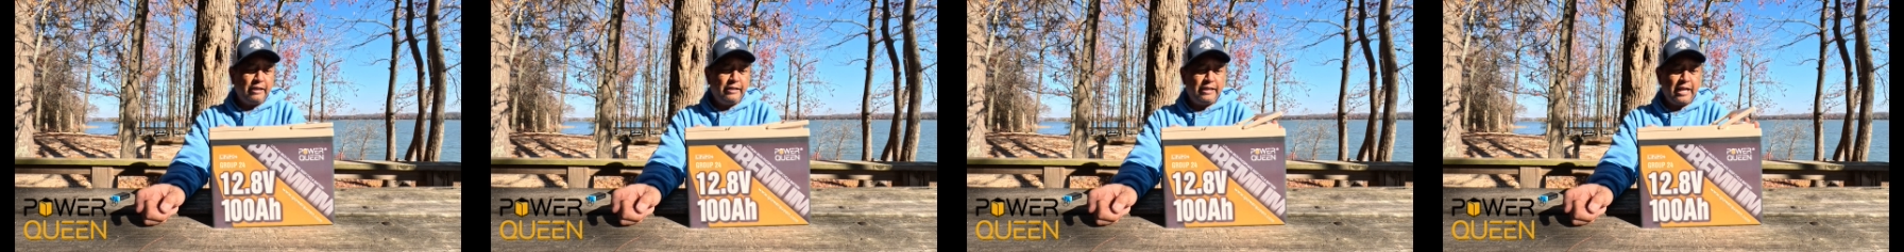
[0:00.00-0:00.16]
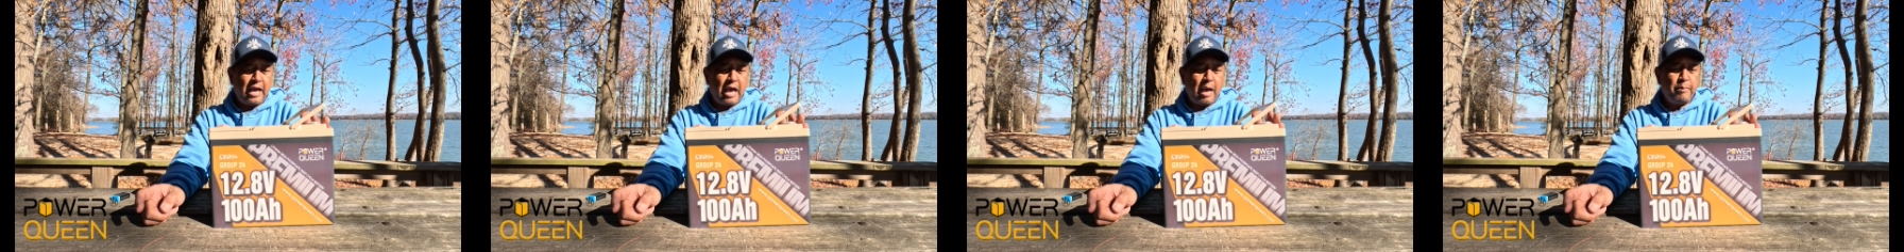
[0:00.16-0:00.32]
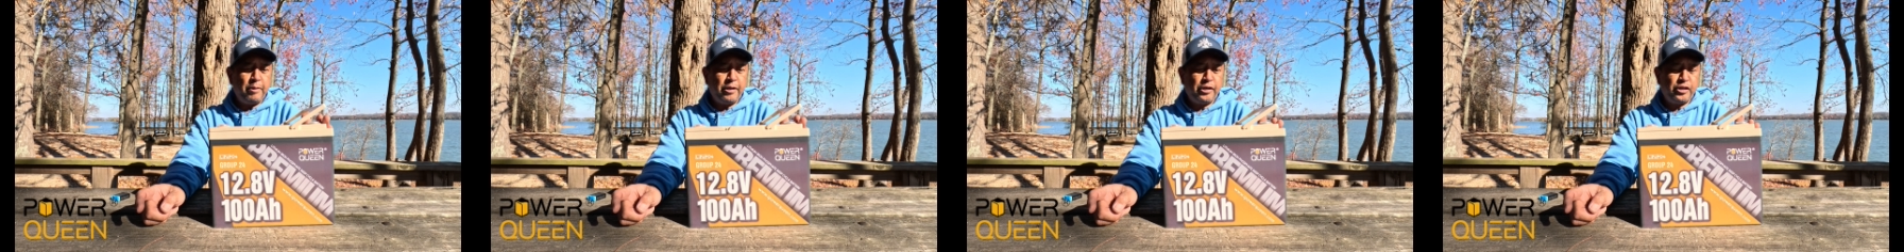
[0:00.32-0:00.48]

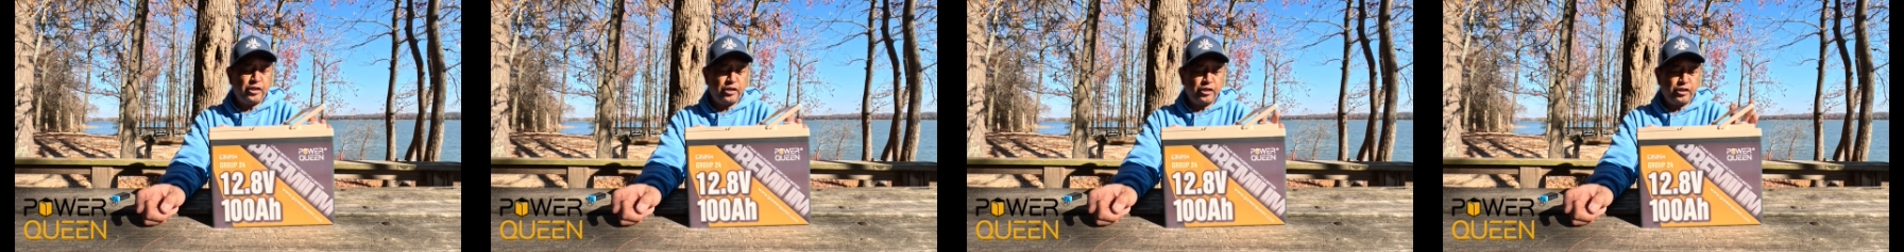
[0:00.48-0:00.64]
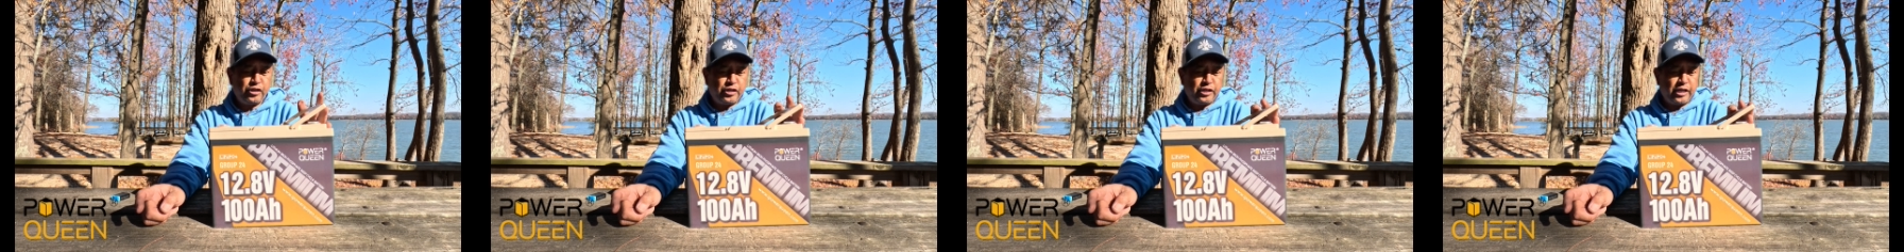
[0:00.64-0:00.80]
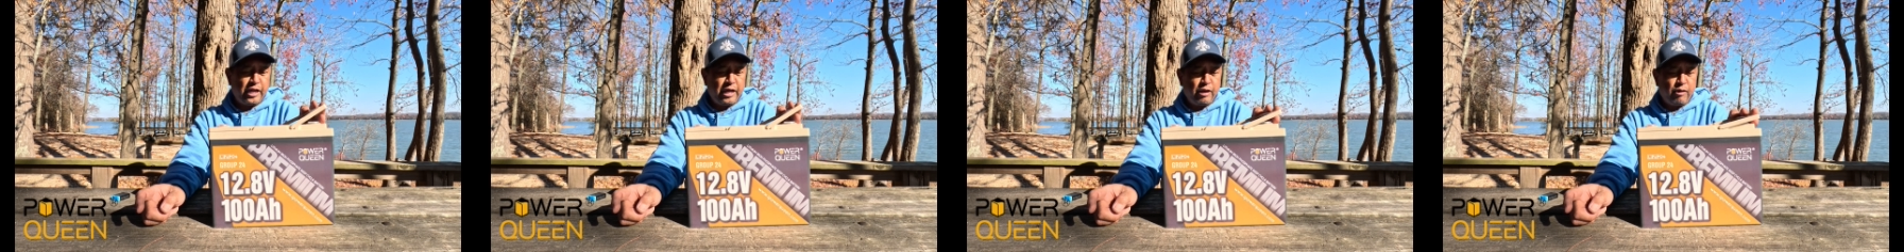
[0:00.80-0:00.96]
damage the
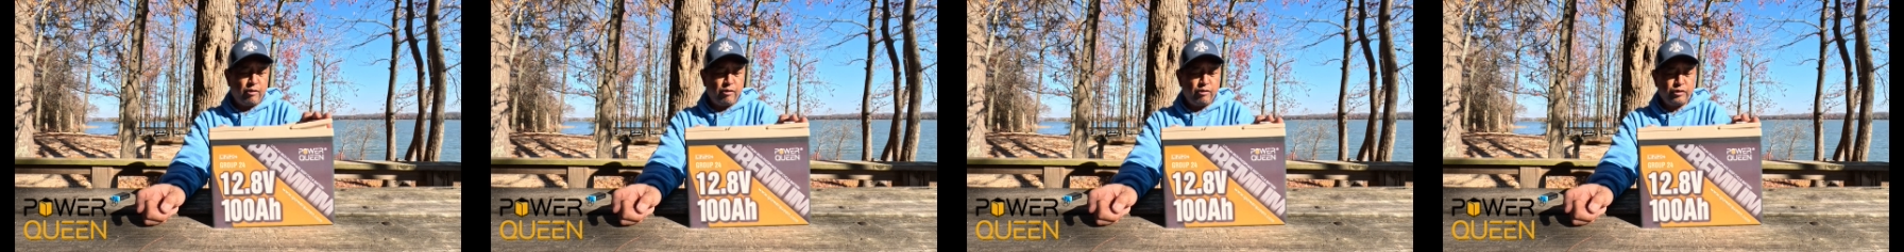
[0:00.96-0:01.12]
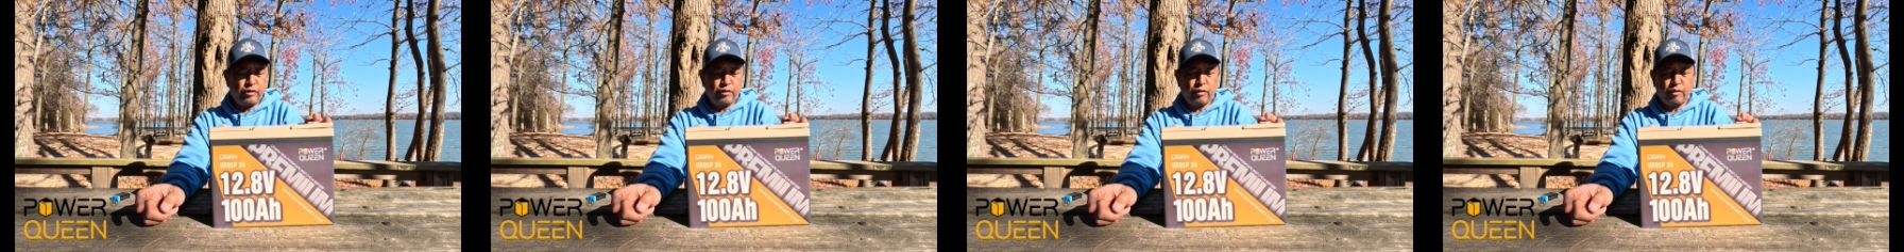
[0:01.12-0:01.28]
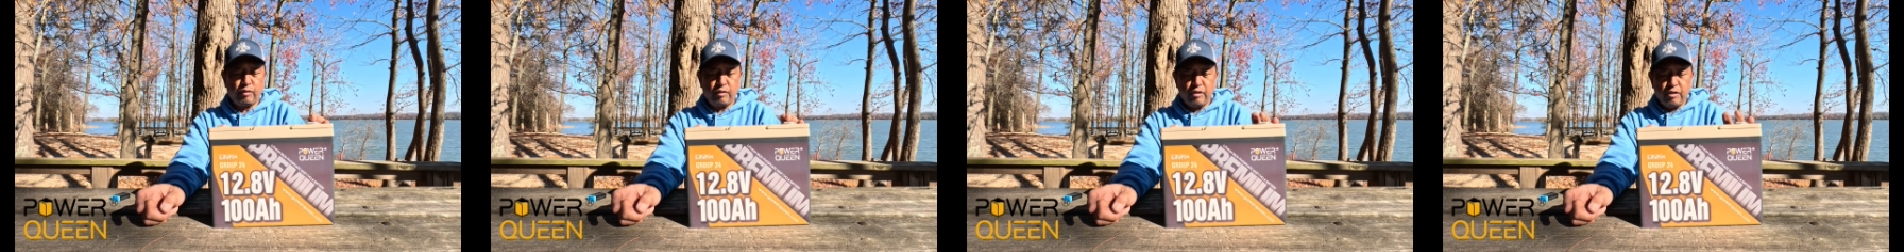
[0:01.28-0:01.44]

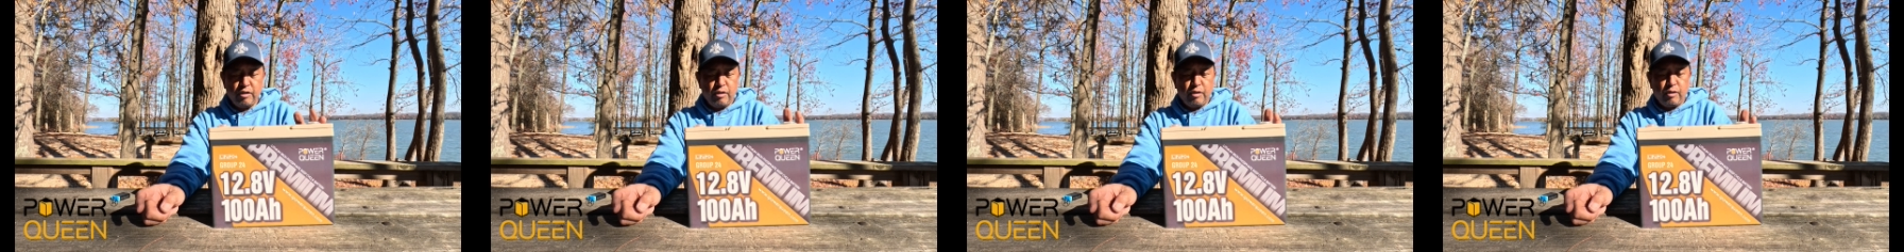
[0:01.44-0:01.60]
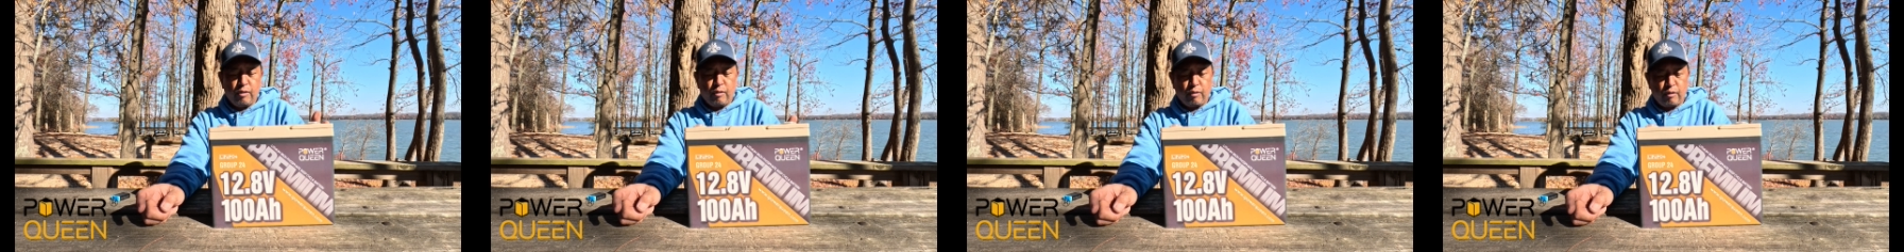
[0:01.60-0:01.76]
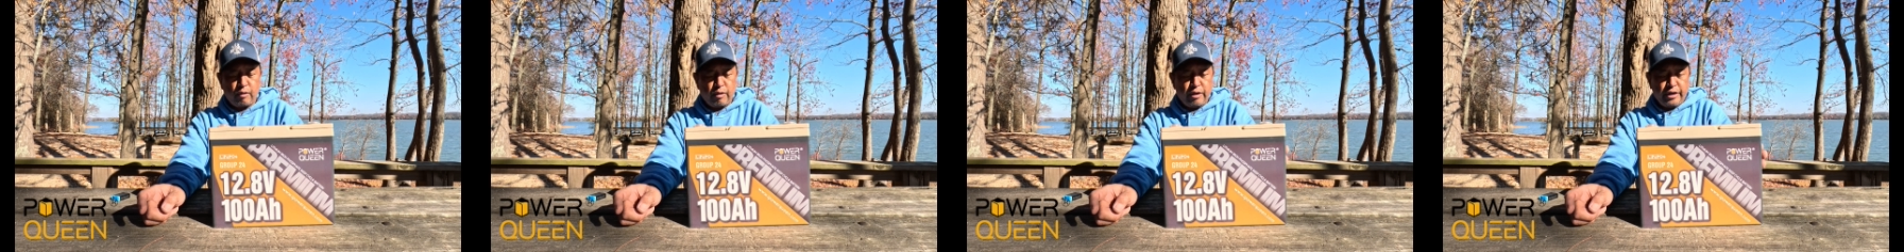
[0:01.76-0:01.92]
cells
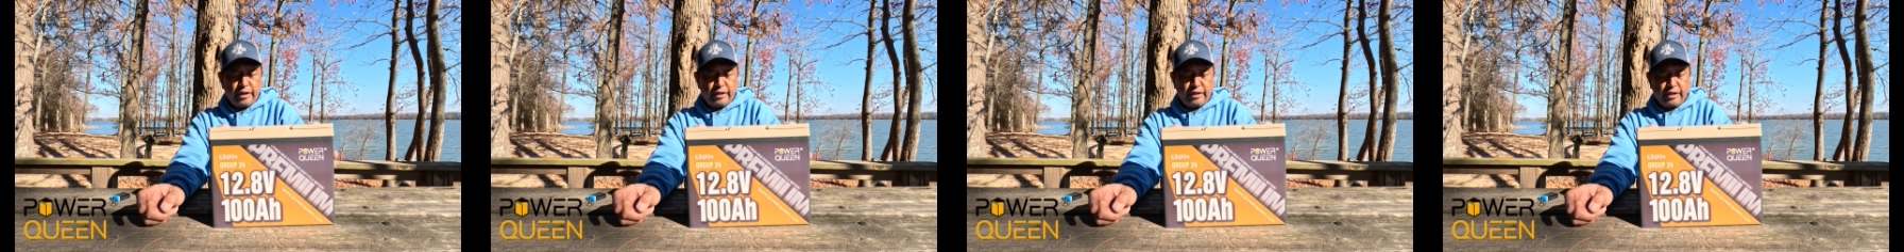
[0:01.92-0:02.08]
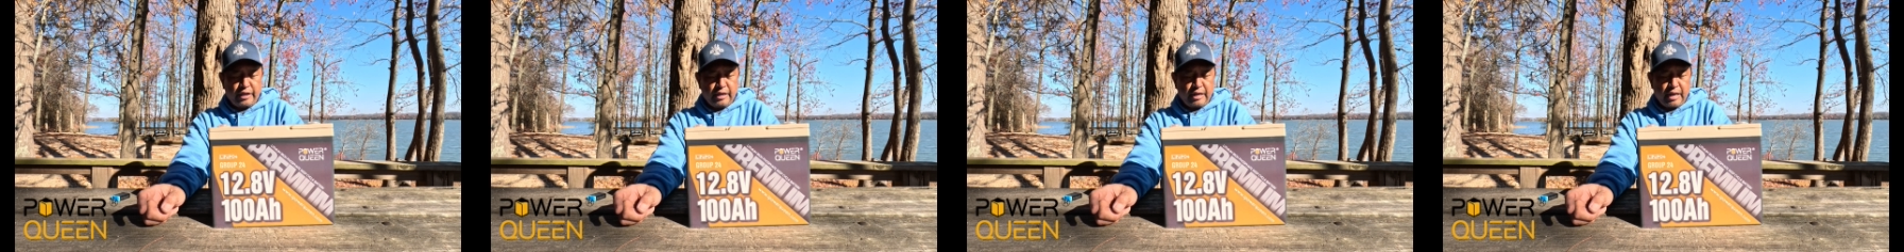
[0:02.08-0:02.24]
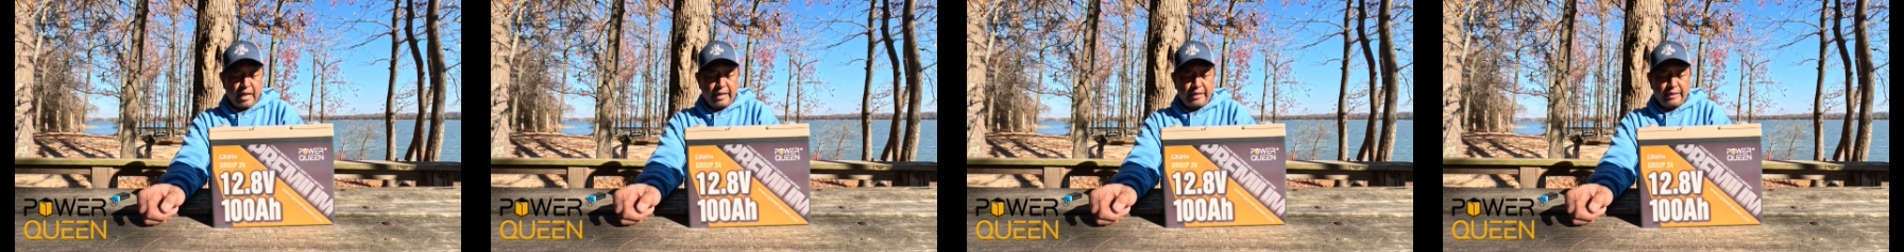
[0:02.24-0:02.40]
or
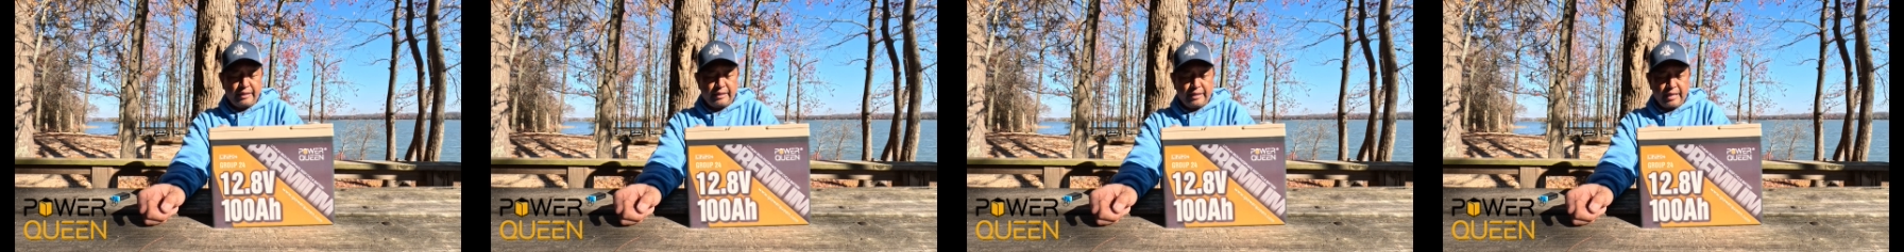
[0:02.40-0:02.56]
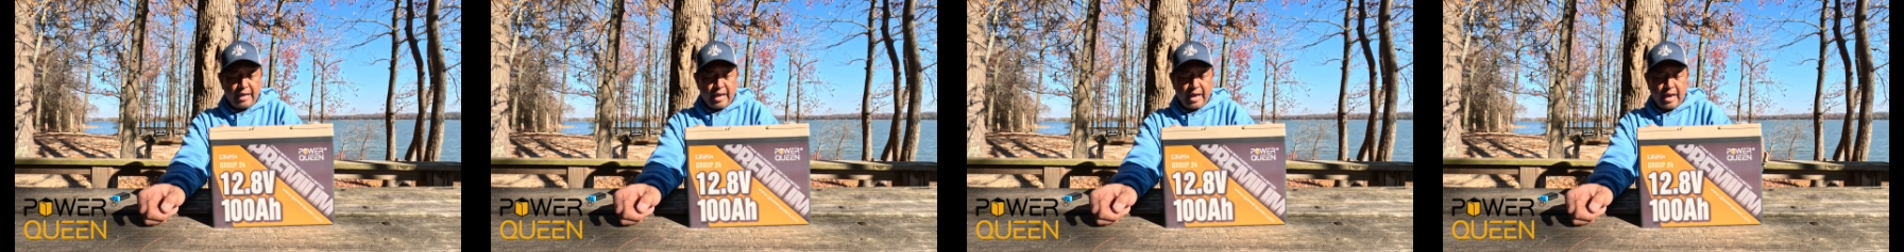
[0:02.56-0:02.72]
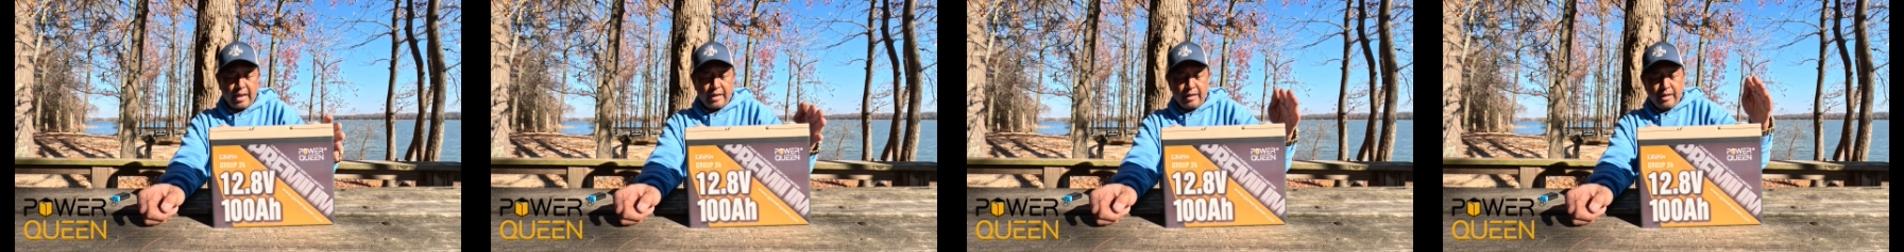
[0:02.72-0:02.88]
anything like
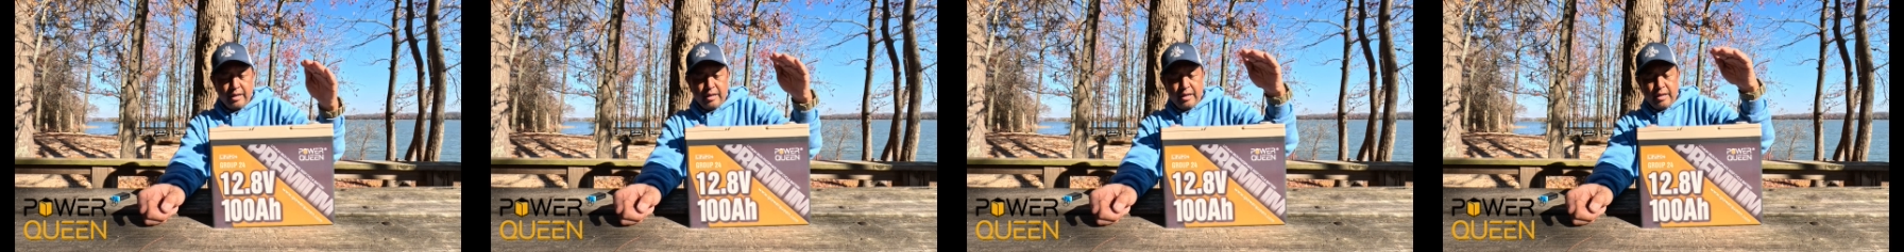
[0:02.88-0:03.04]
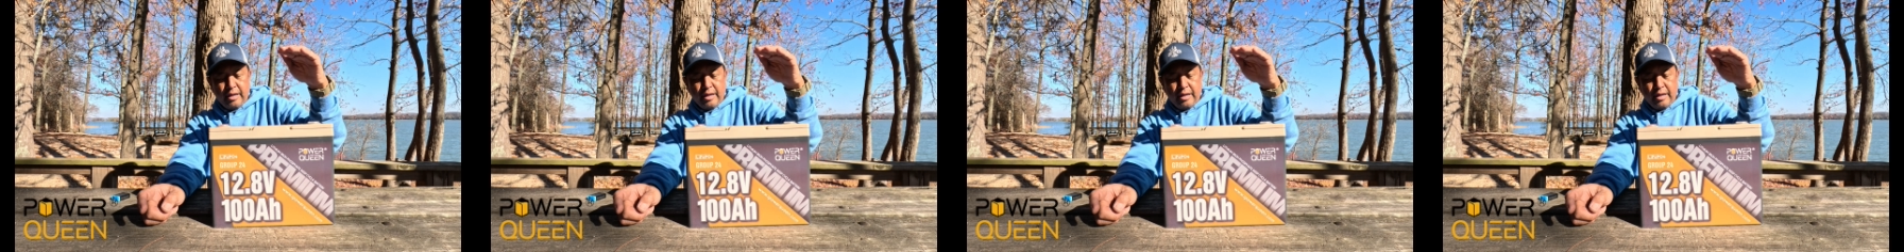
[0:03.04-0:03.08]
that.